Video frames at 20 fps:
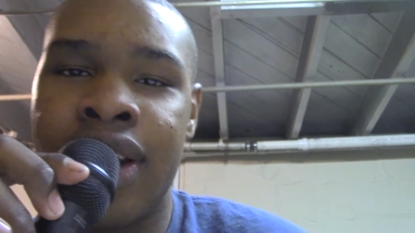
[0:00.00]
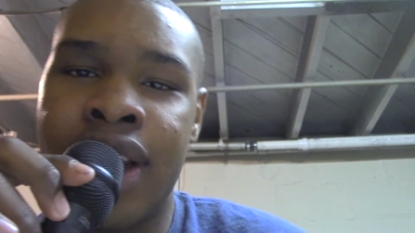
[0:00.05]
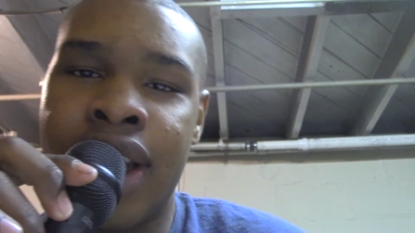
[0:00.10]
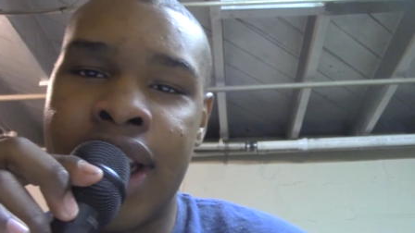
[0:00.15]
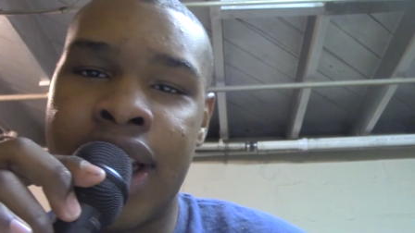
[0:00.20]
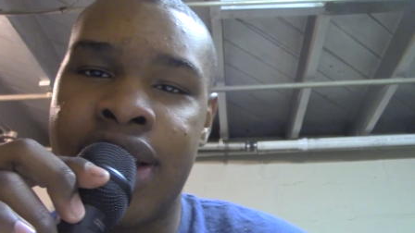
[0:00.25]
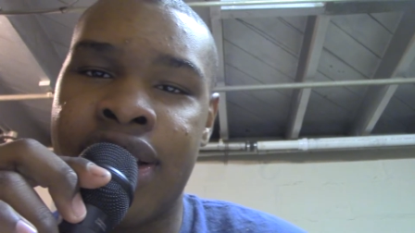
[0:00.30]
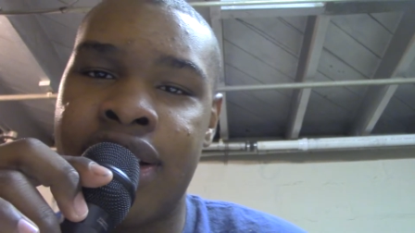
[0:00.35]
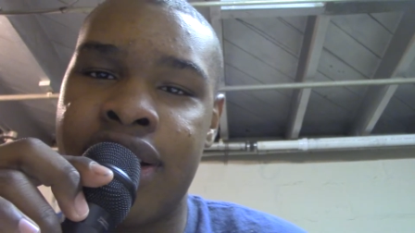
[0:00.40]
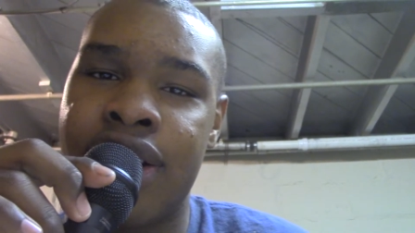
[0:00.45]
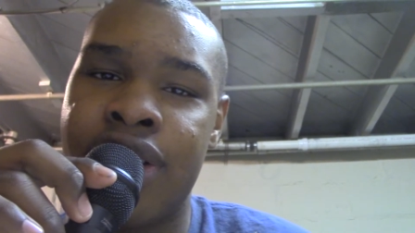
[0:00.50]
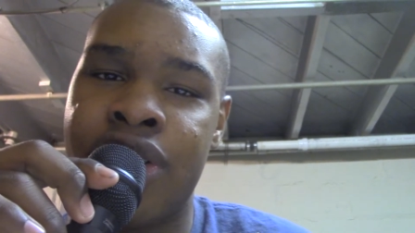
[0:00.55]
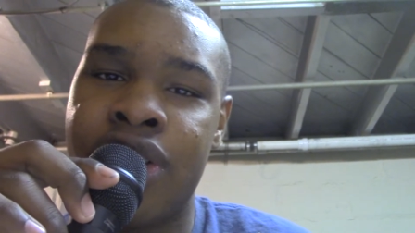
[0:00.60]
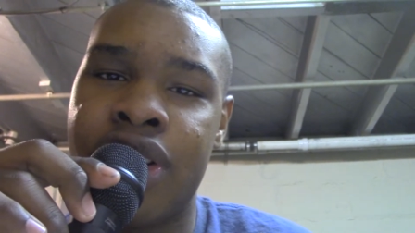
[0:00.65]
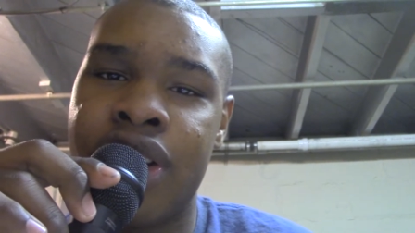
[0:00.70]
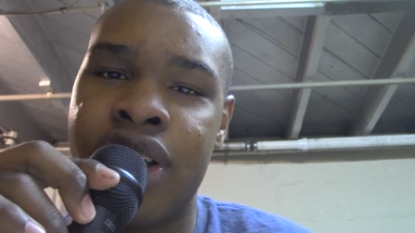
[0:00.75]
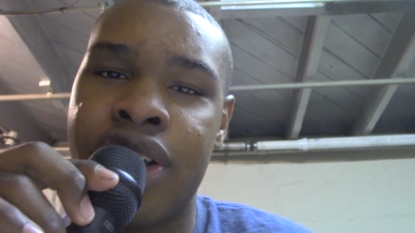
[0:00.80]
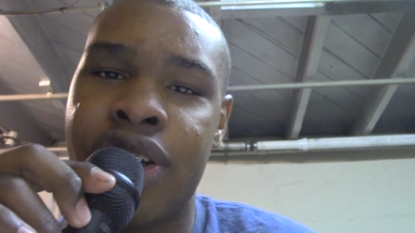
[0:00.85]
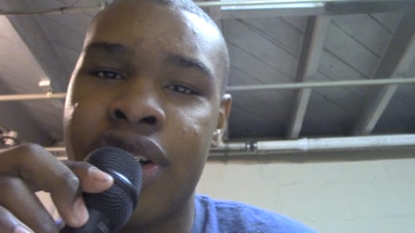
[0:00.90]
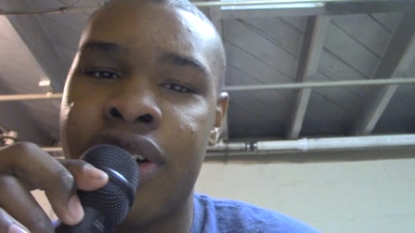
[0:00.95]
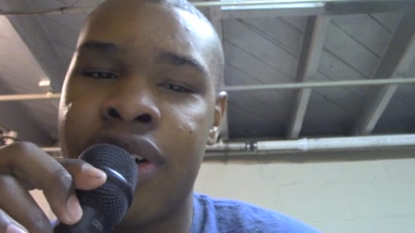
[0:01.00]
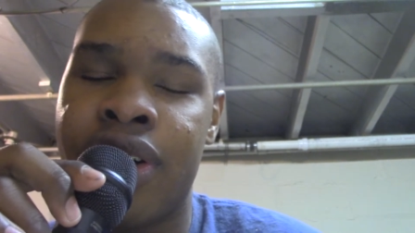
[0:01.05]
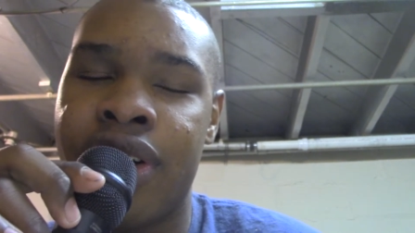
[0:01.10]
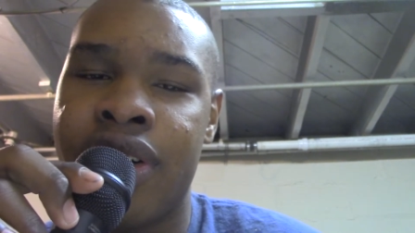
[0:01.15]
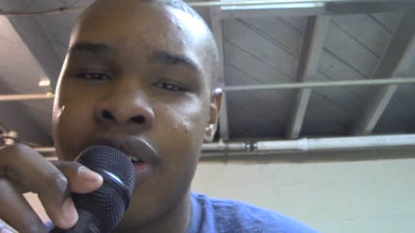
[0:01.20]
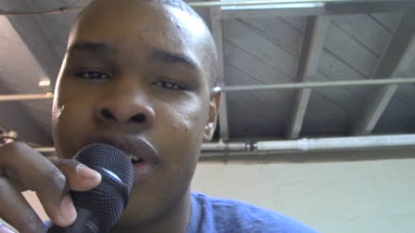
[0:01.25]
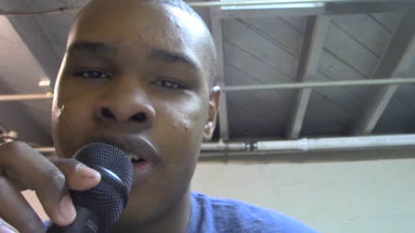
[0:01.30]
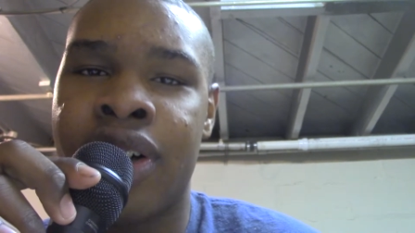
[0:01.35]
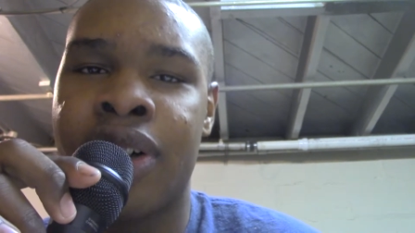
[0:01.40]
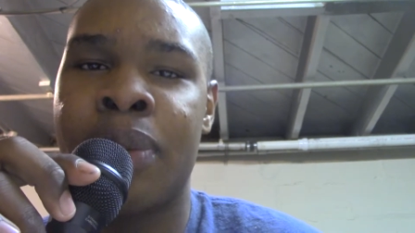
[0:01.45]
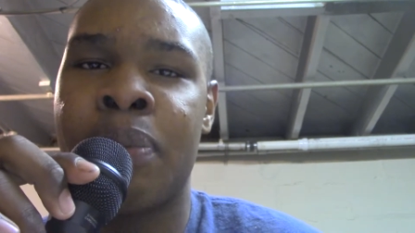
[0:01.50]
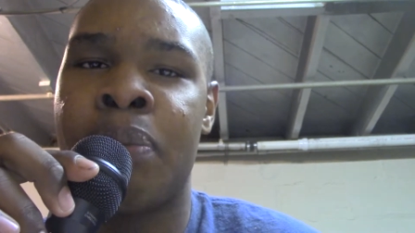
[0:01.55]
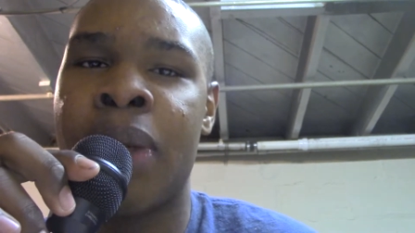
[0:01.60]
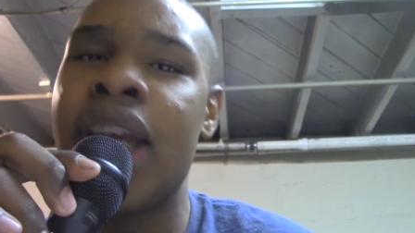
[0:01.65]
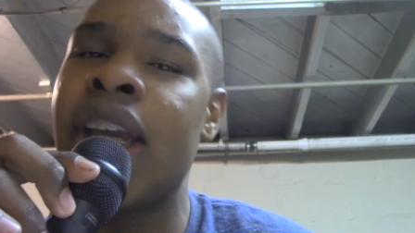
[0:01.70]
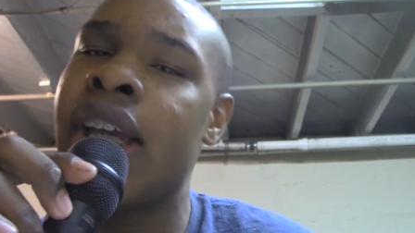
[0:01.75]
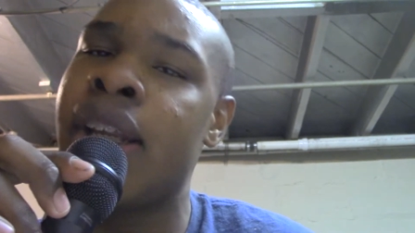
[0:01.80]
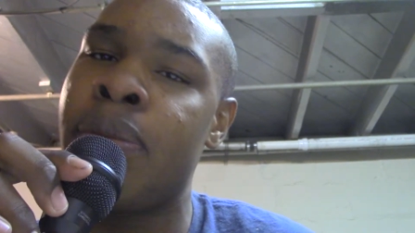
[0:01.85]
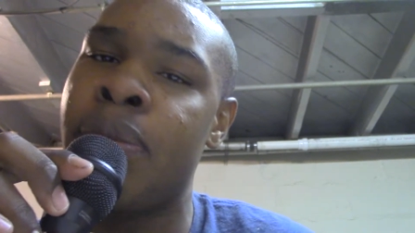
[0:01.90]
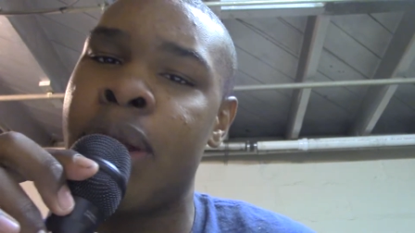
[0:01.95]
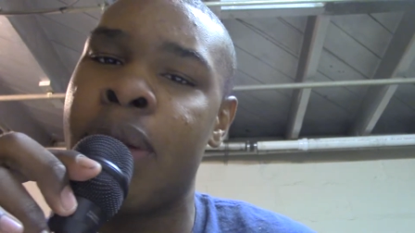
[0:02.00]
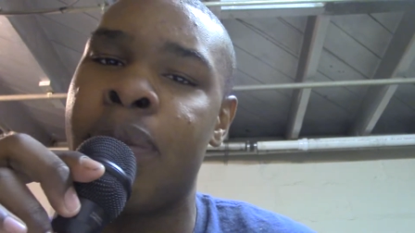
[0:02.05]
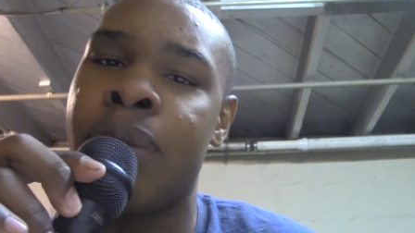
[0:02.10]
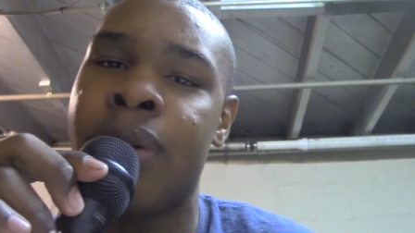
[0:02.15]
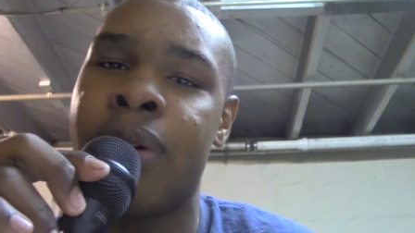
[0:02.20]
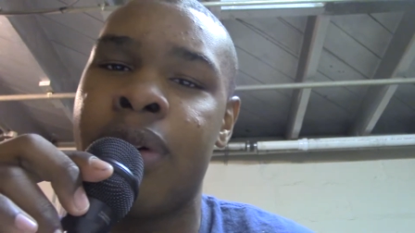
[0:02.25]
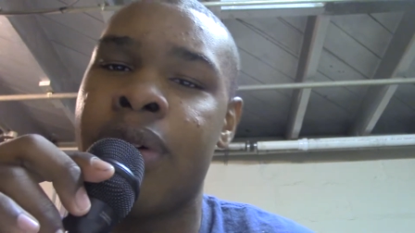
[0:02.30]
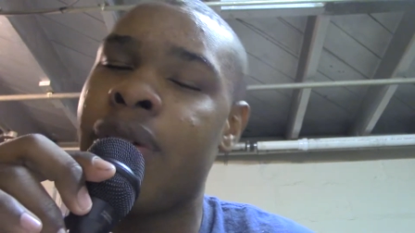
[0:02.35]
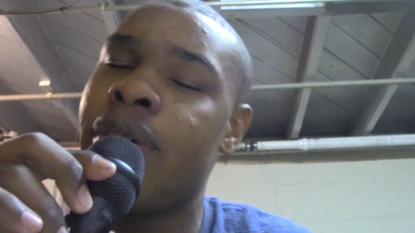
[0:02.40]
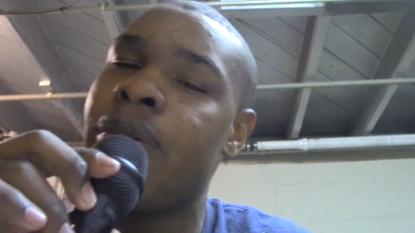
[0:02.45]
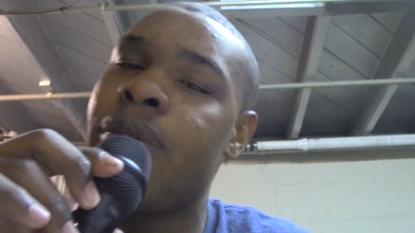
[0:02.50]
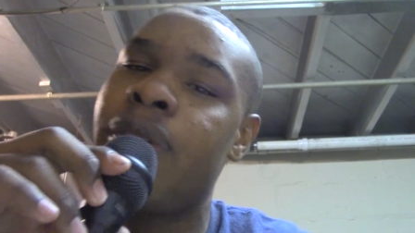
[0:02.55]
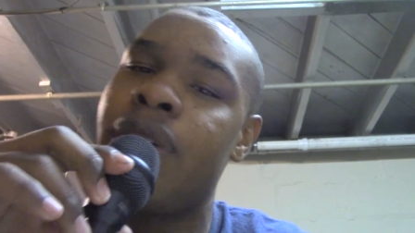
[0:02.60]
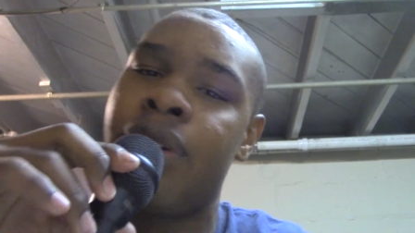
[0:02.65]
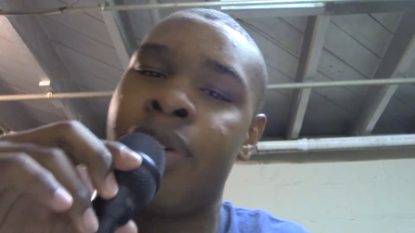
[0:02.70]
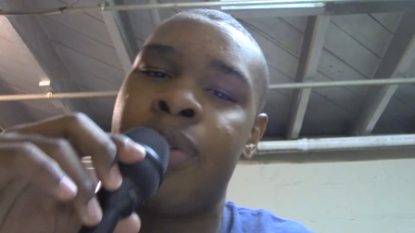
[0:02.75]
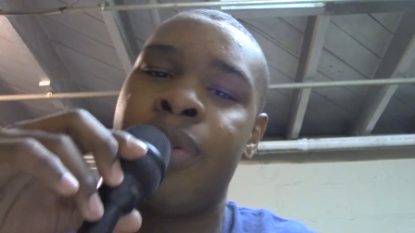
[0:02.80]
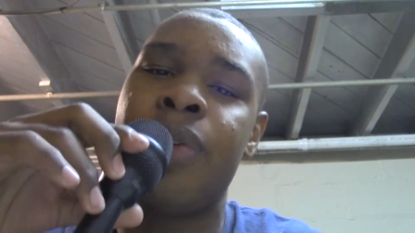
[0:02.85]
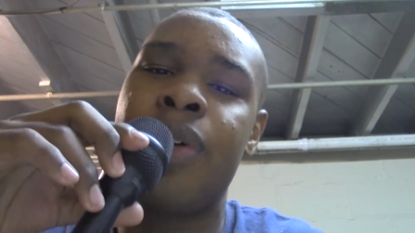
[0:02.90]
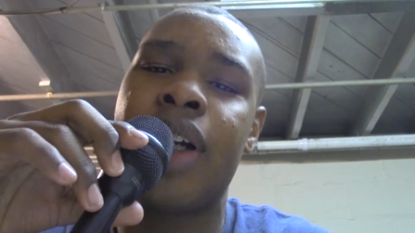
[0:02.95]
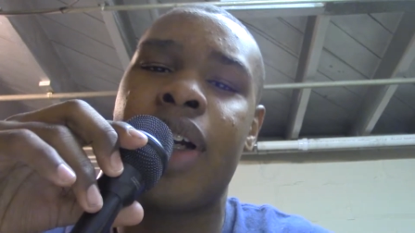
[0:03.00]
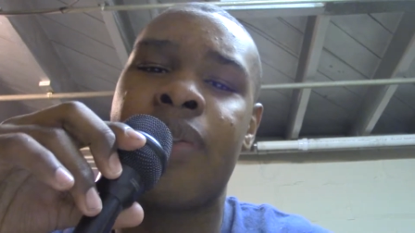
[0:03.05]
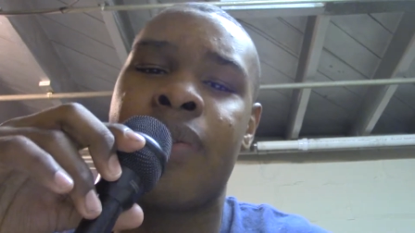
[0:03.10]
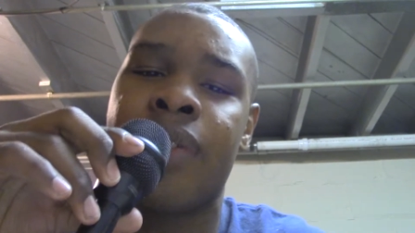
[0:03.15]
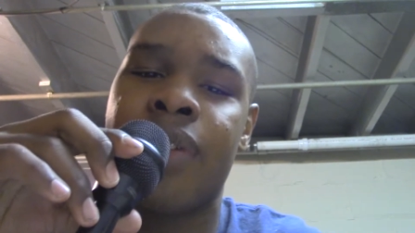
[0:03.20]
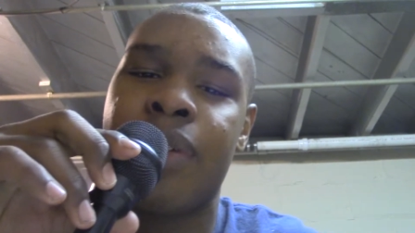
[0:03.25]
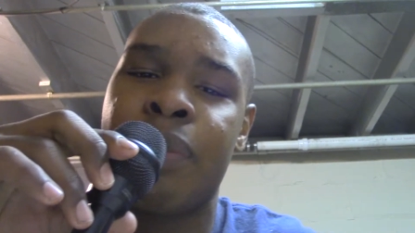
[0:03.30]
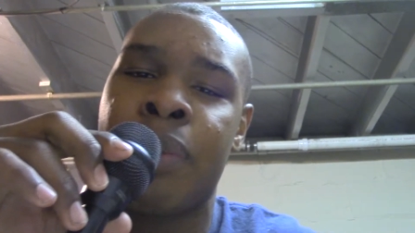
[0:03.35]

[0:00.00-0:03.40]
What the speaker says: as an engineer or band member or whoever,